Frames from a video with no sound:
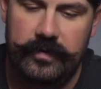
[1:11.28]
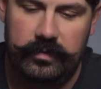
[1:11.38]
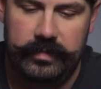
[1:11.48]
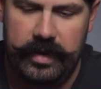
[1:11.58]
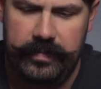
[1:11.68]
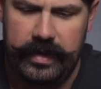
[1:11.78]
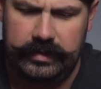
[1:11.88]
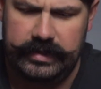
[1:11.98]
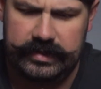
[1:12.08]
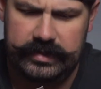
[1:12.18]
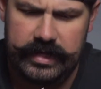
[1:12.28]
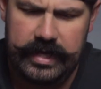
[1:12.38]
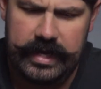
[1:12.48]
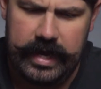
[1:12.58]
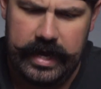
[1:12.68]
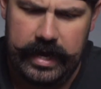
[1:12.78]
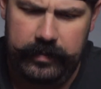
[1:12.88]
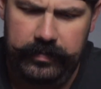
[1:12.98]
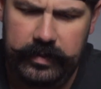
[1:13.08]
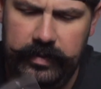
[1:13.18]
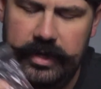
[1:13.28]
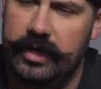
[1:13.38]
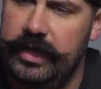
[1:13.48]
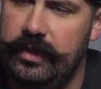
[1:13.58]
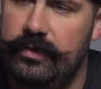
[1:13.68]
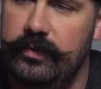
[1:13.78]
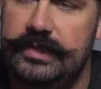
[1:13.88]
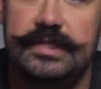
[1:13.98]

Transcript: foam, I apologize. But you're going to get 3